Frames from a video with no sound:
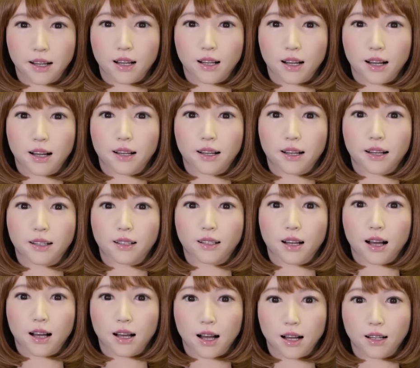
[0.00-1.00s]
and it
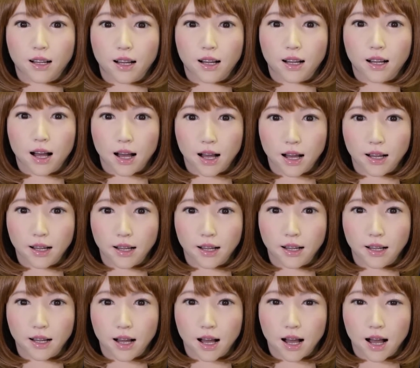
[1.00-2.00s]
seems that many of their
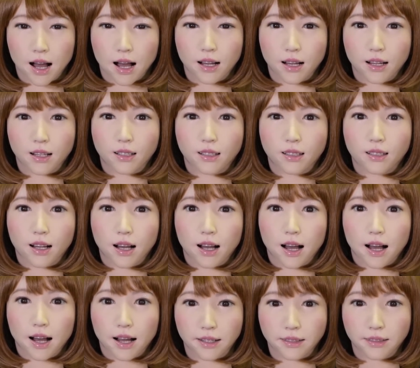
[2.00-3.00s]
viewers have questions for
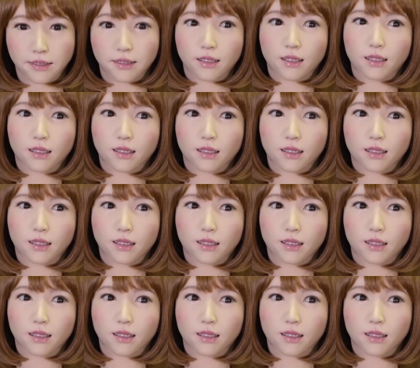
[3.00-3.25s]
me.